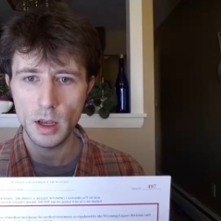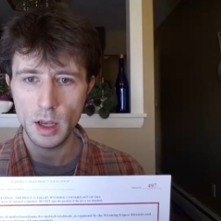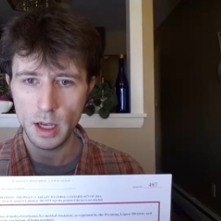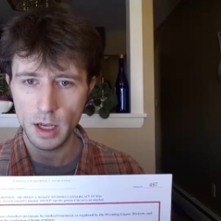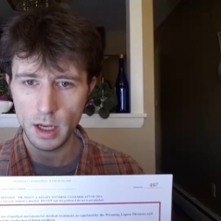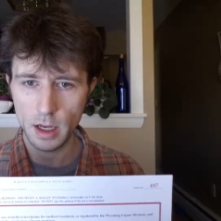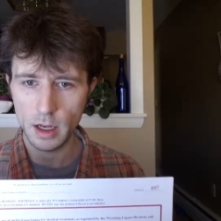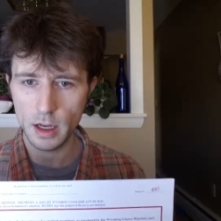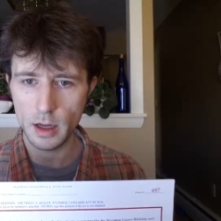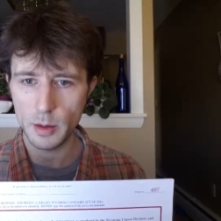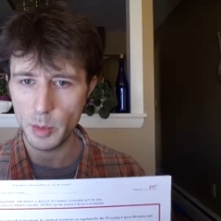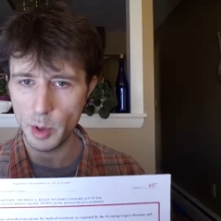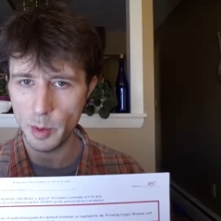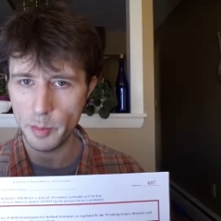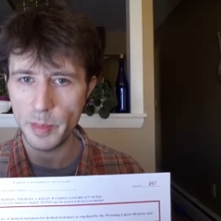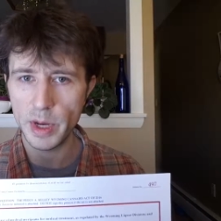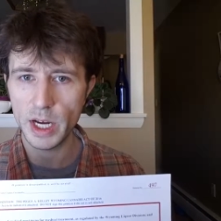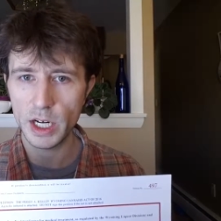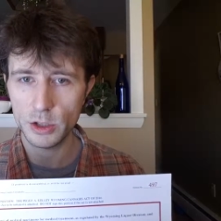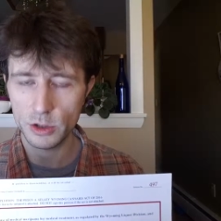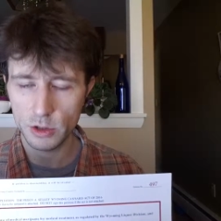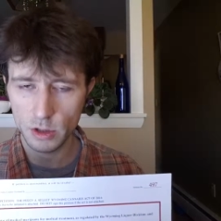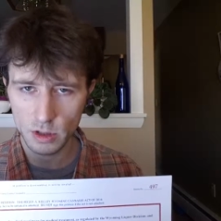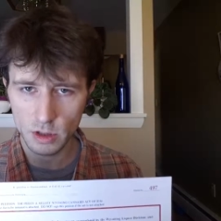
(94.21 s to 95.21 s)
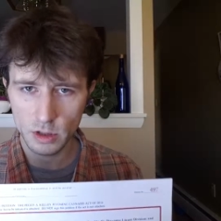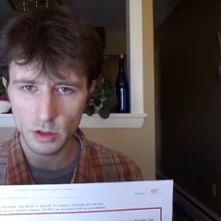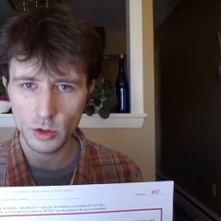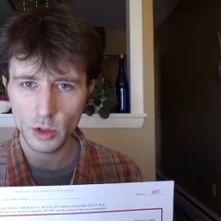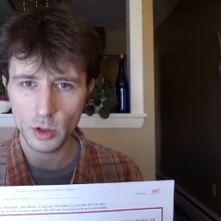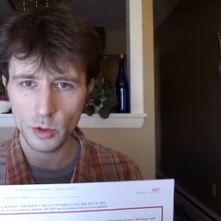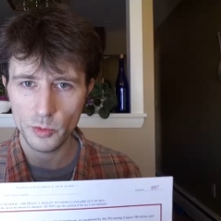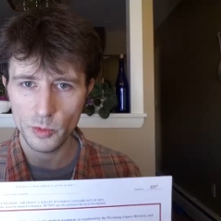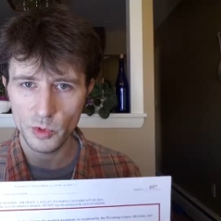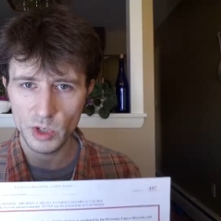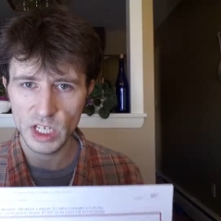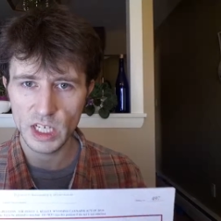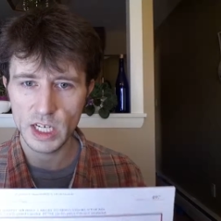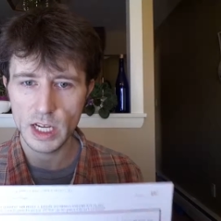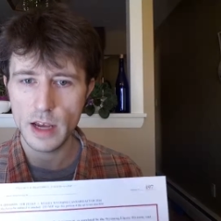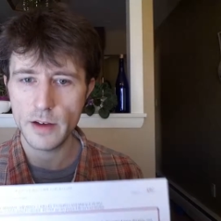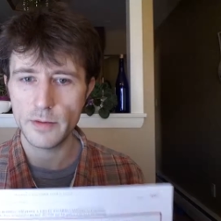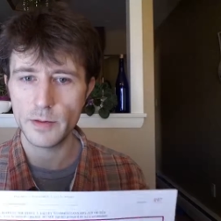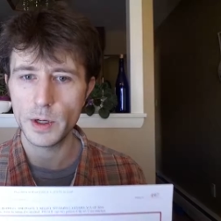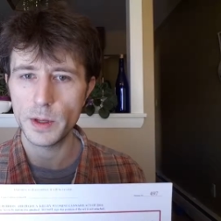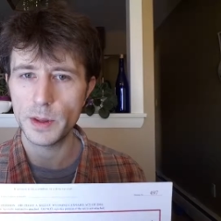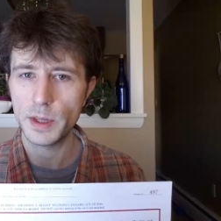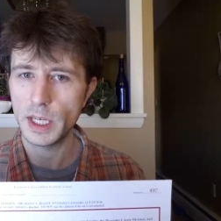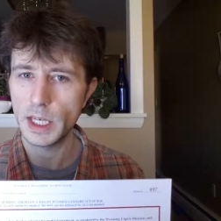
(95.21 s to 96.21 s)
but make sure that you can read
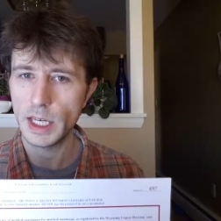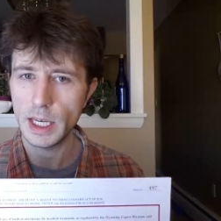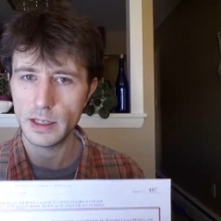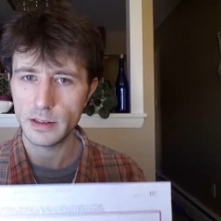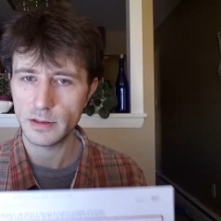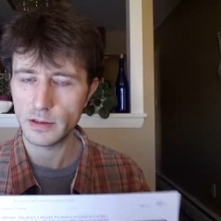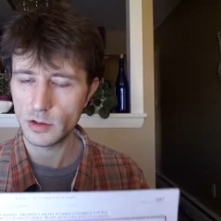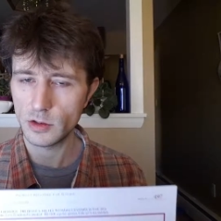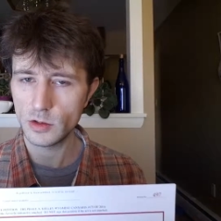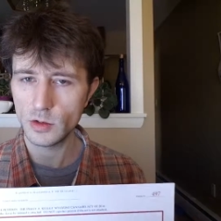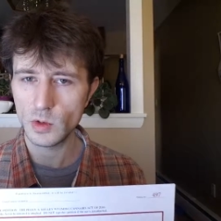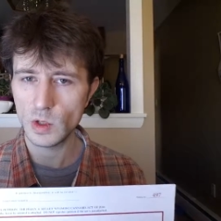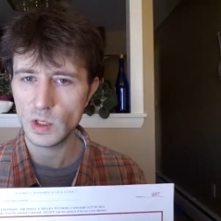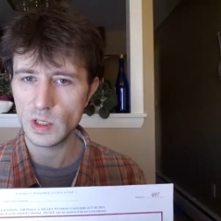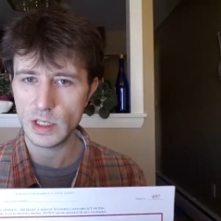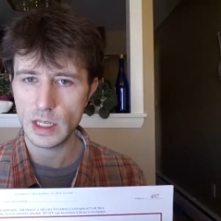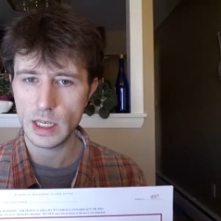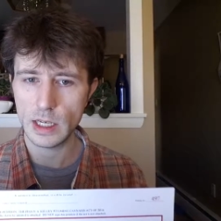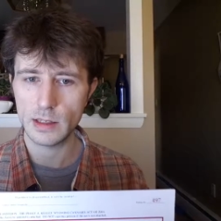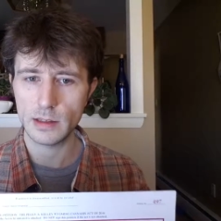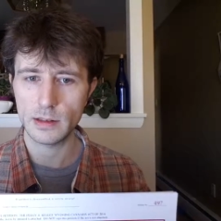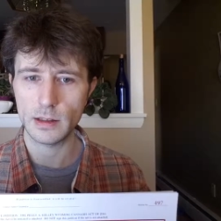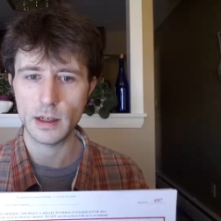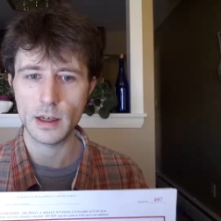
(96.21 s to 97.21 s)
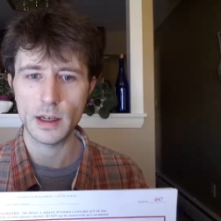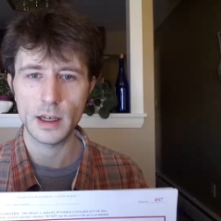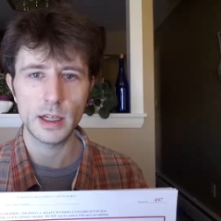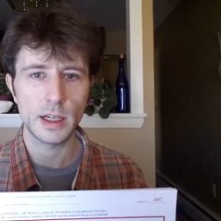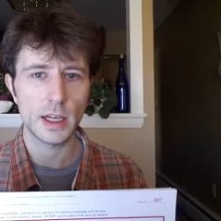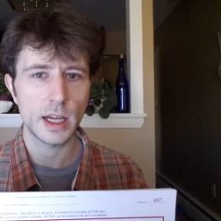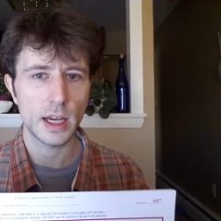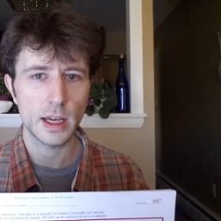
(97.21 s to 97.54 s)
everything as soon as they sign.